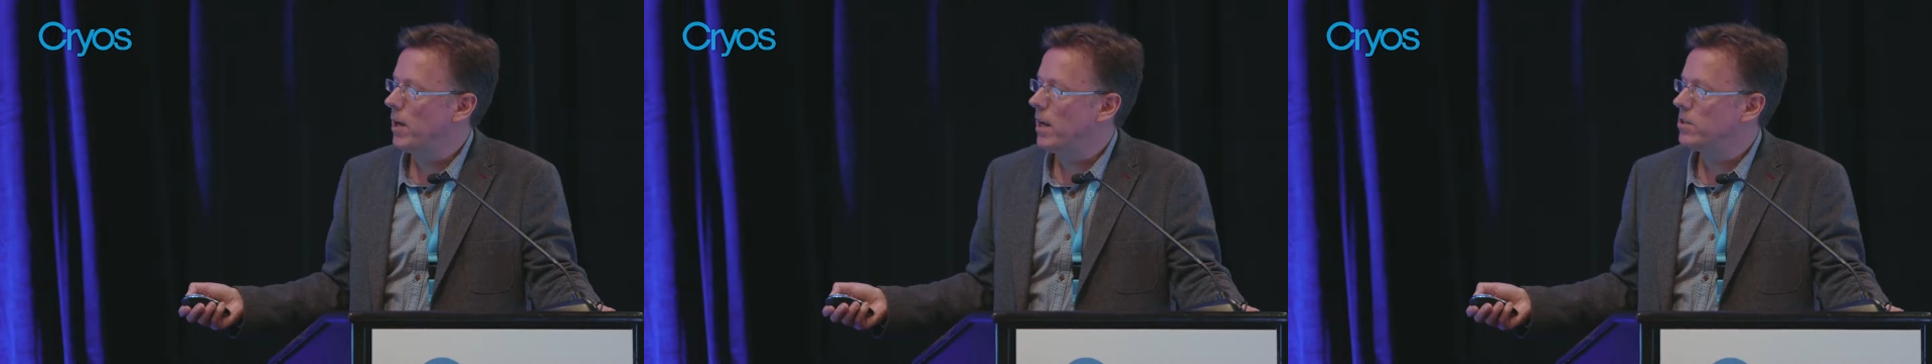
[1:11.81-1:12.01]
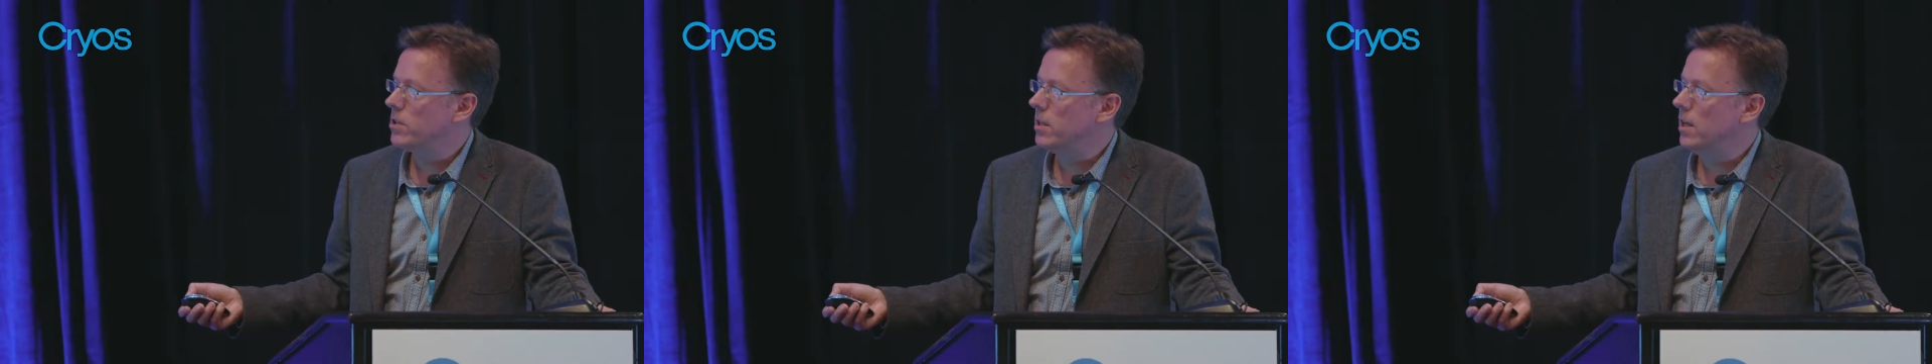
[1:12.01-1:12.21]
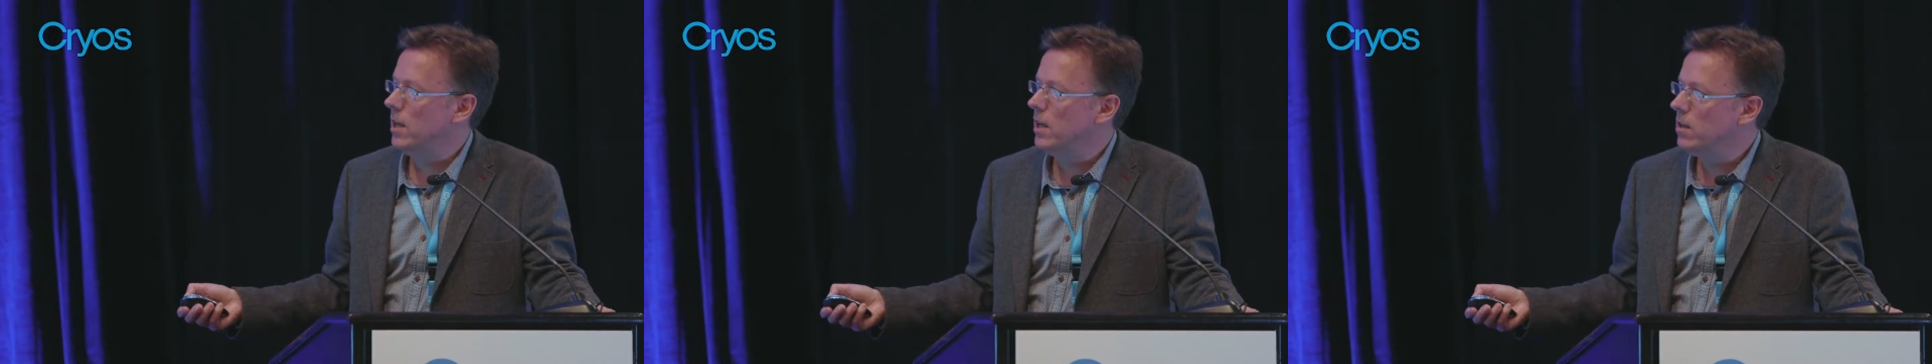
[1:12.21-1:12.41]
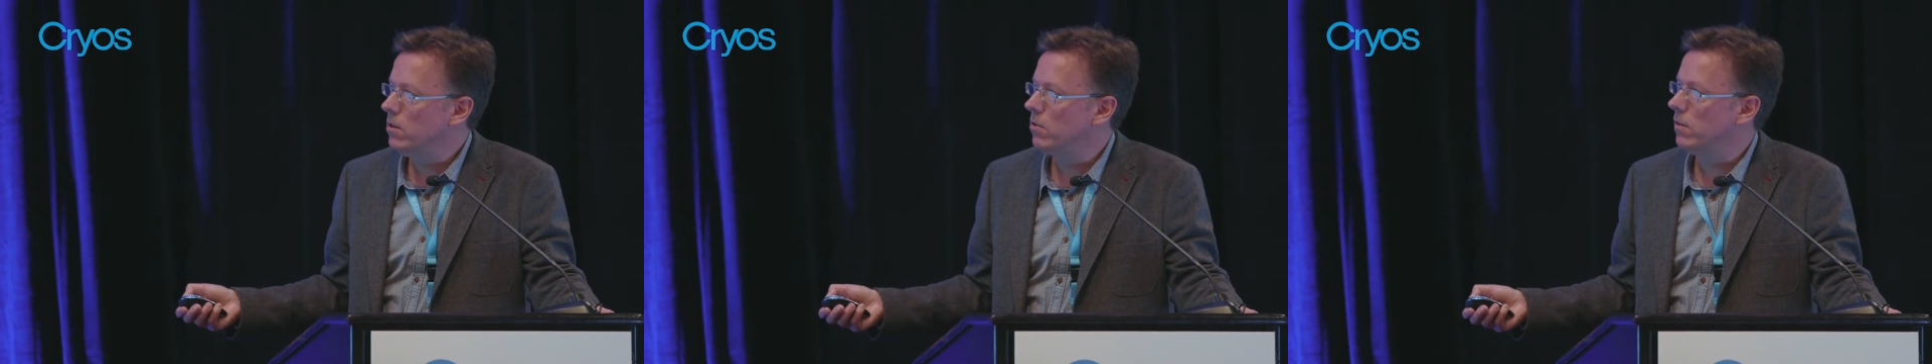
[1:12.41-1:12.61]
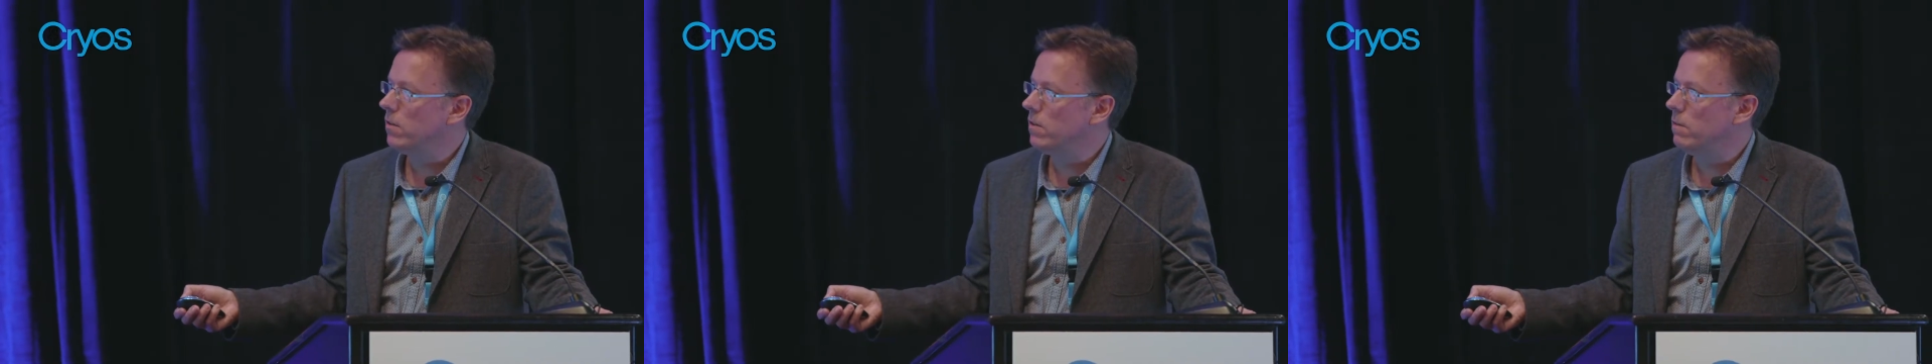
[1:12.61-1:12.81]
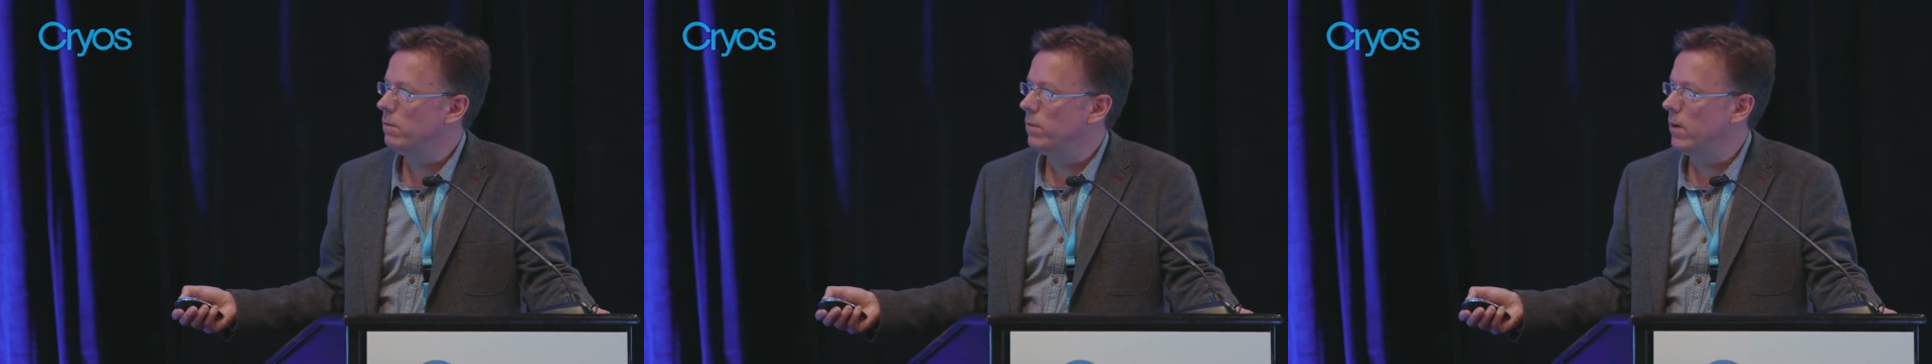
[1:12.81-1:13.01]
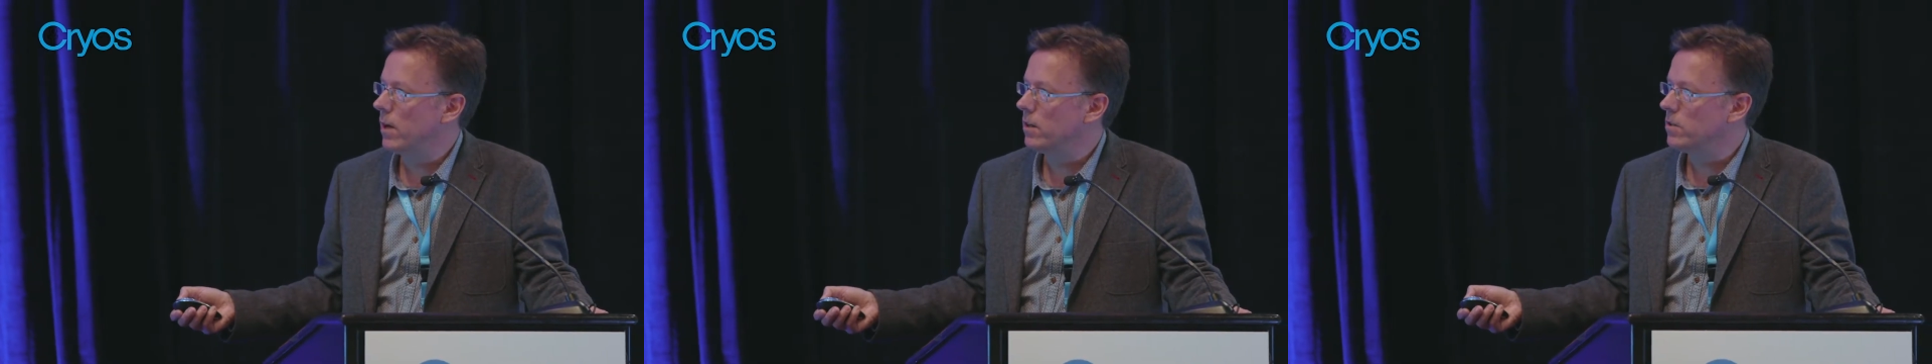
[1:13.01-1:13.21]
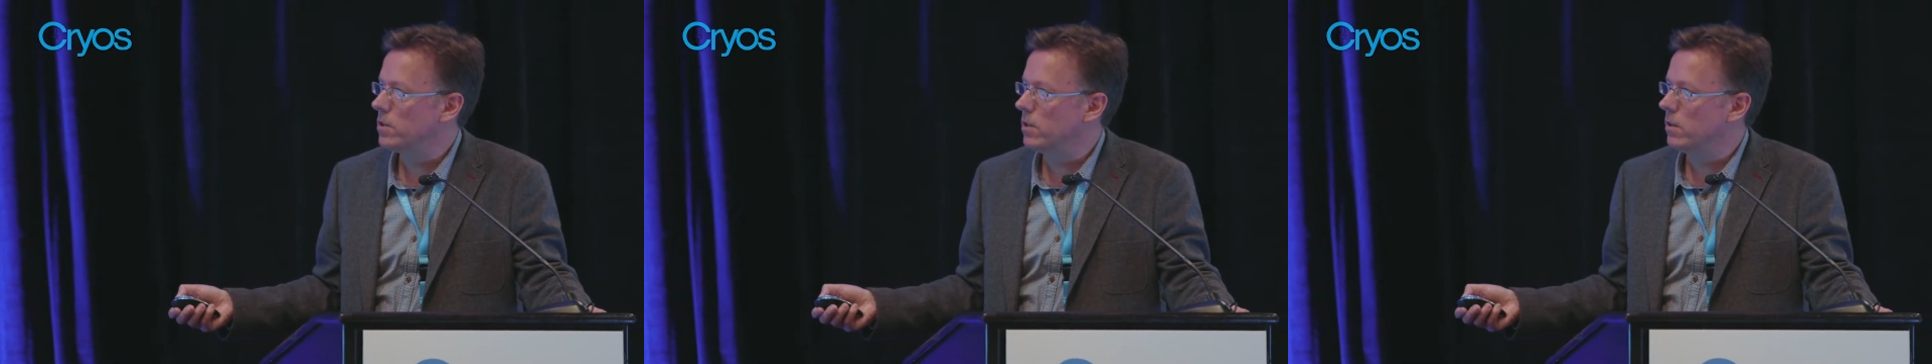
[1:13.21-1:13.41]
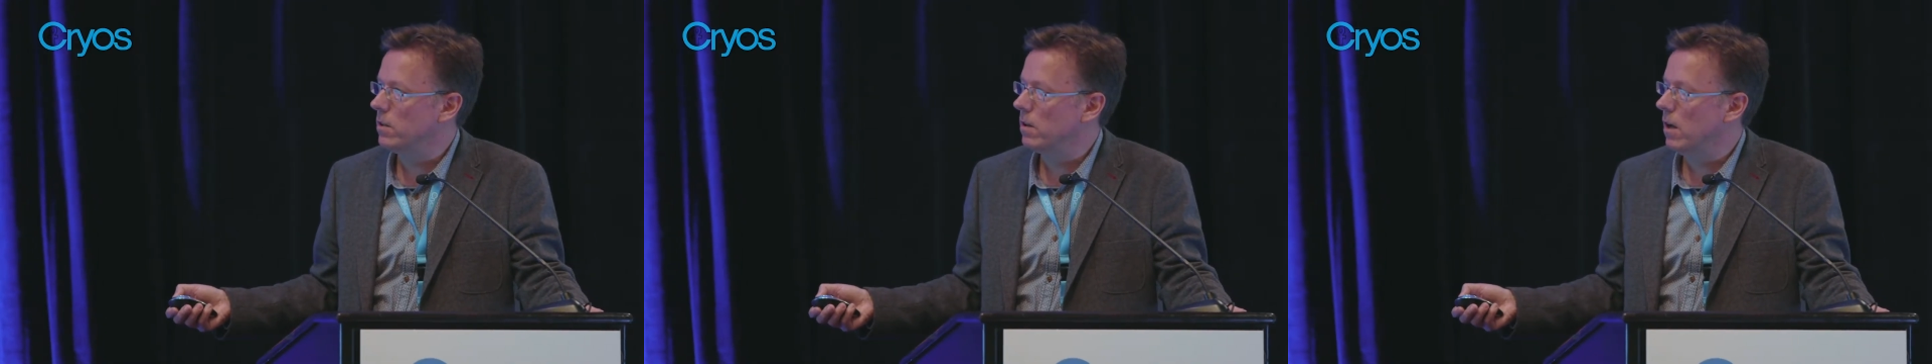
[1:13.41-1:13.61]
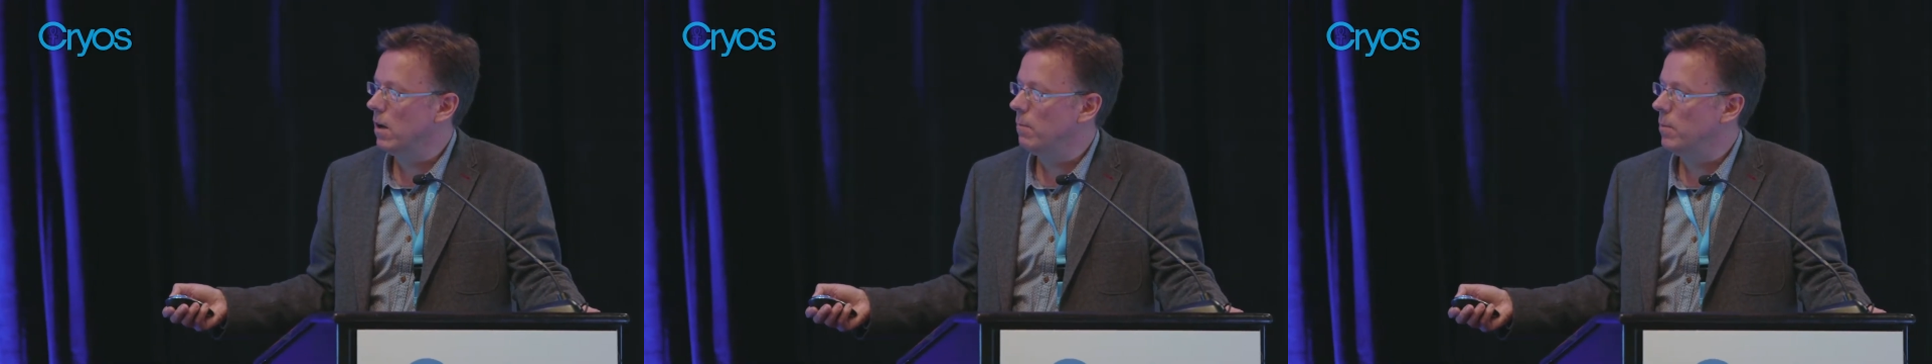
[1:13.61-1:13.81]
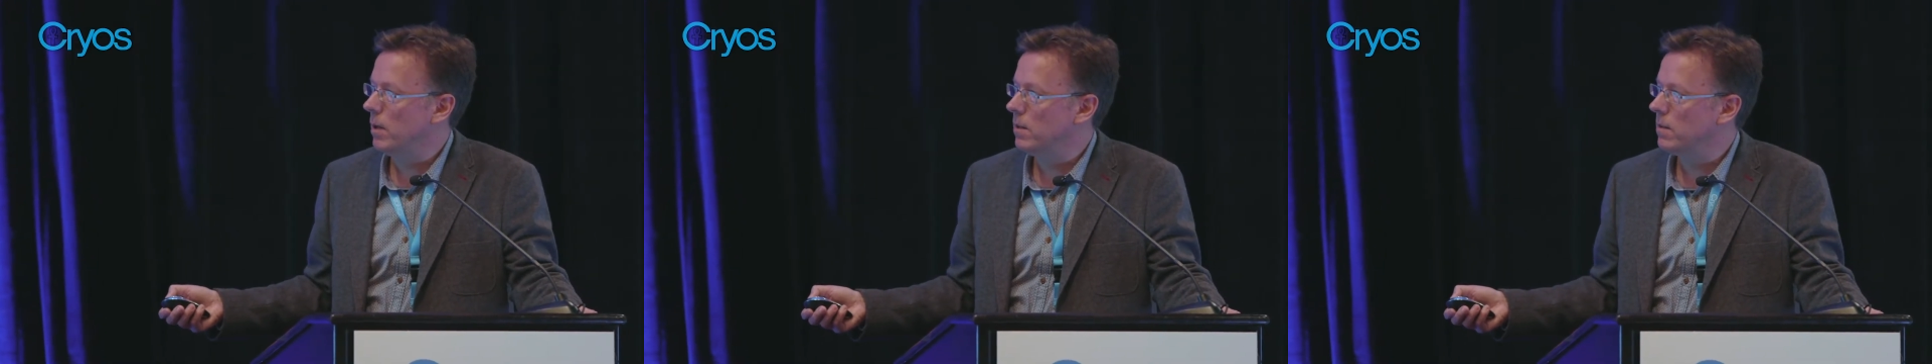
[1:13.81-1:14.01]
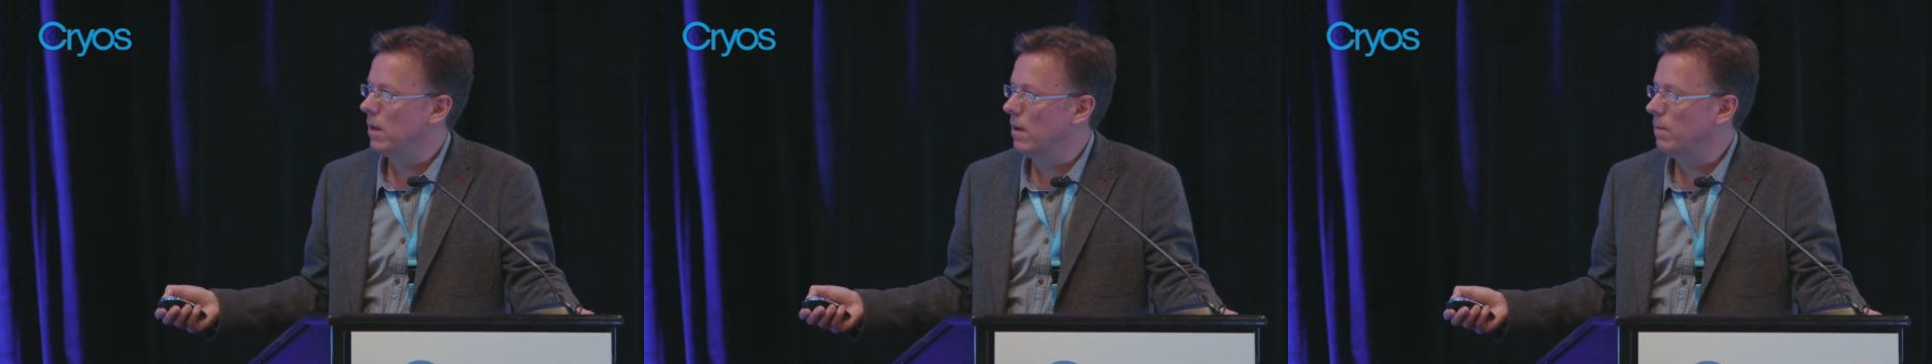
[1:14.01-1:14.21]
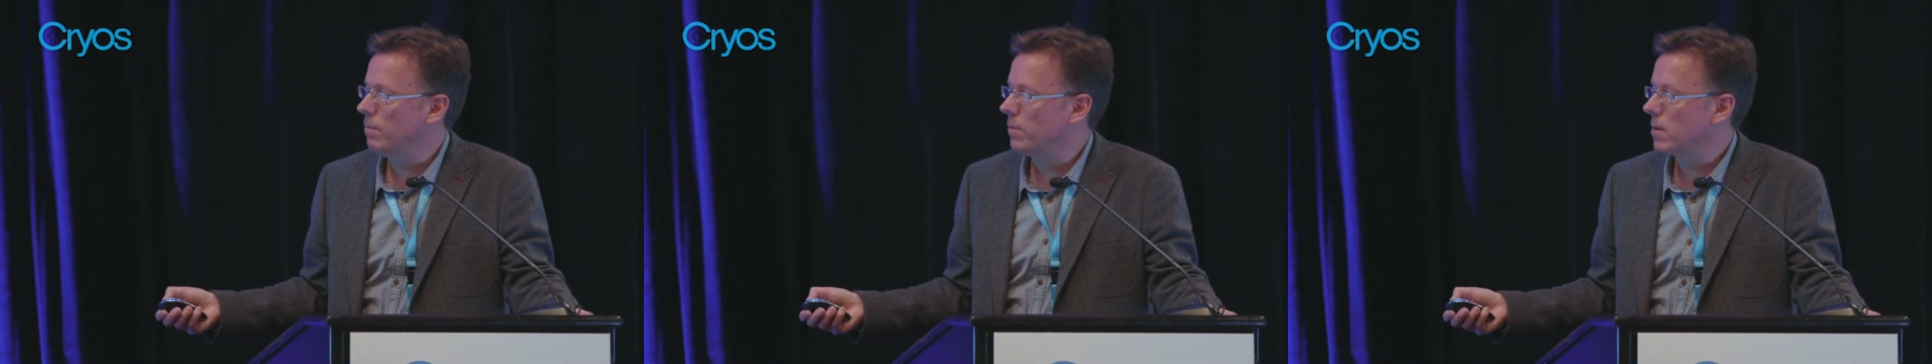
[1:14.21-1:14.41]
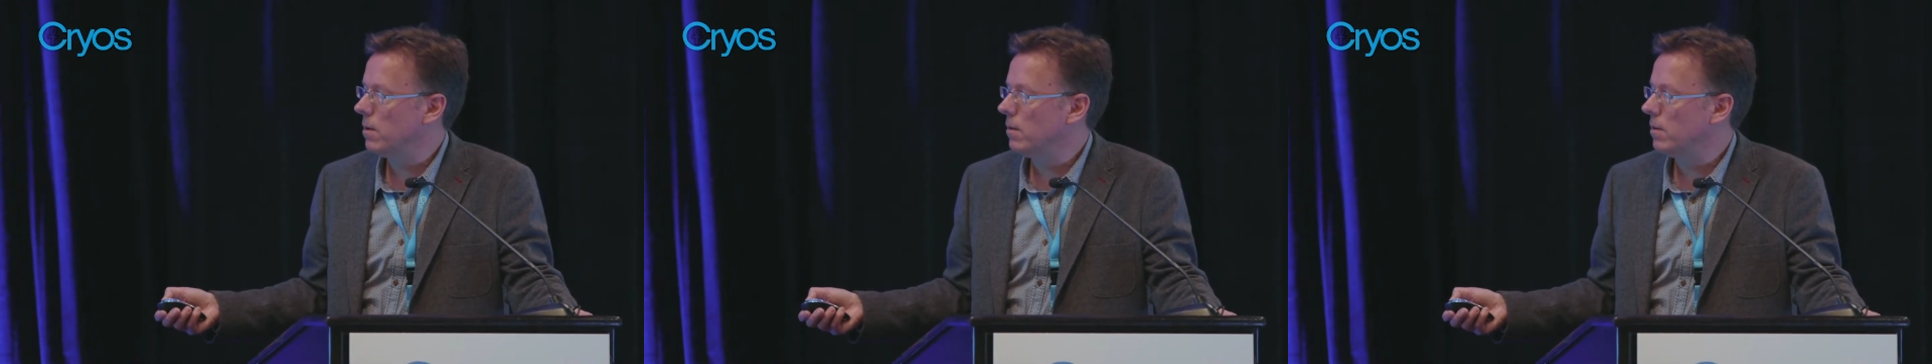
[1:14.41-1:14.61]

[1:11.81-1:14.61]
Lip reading: But perhaps the real power of this technology is when you,